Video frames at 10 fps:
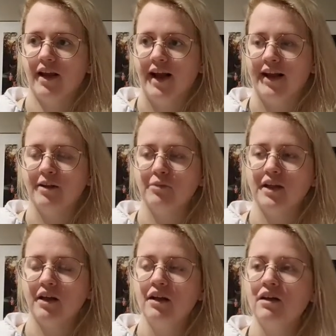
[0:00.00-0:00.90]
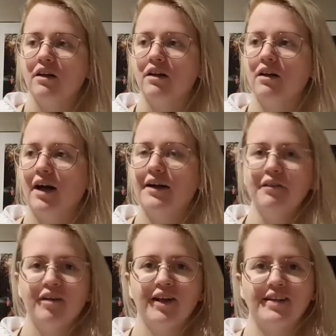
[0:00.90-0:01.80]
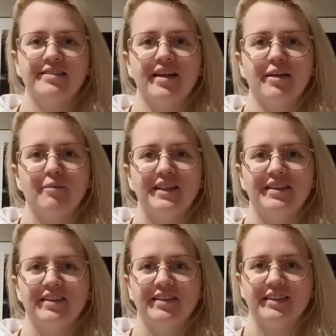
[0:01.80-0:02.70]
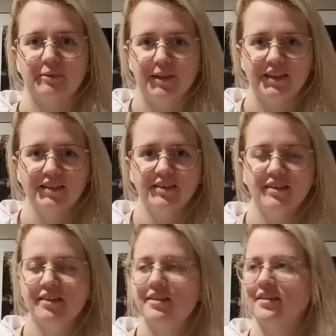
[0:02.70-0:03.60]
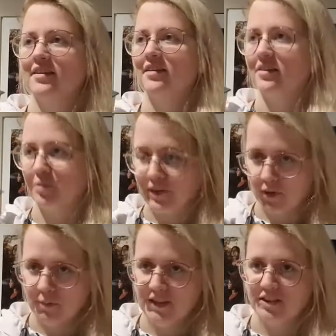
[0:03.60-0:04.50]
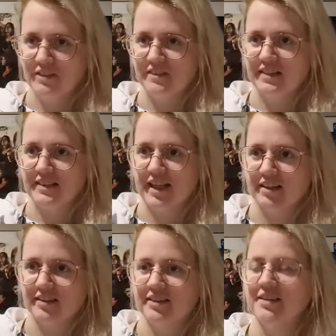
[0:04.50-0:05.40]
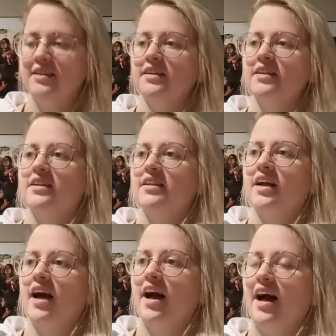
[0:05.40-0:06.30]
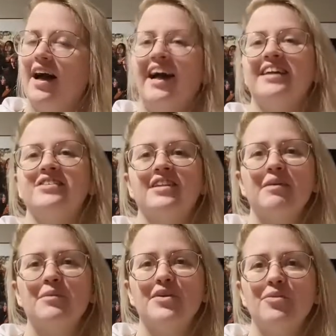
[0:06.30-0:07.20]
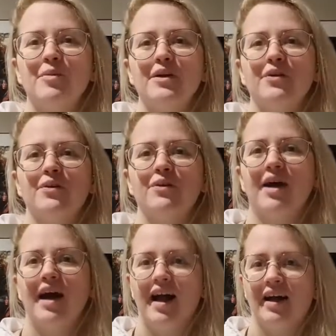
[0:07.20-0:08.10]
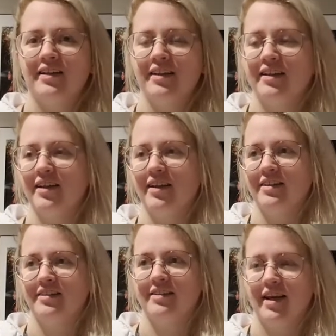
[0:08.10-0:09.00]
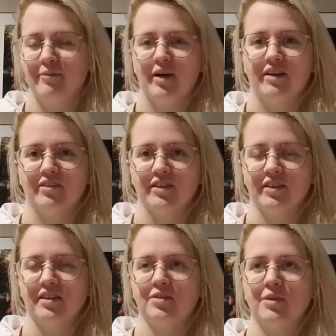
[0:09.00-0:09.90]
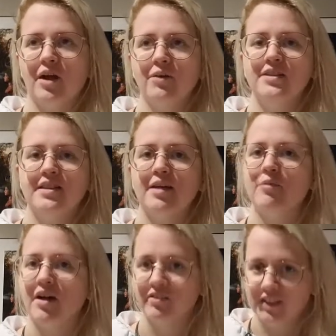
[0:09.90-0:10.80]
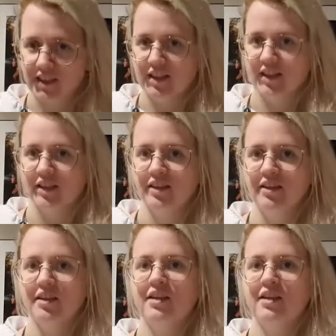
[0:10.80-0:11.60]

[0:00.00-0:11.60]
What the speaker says: I'm like, oh, I didn't realize they had a much younger sibling. There's been no pictures for this character. And so that must be who Alec is named after, because we know he's named after Gideon,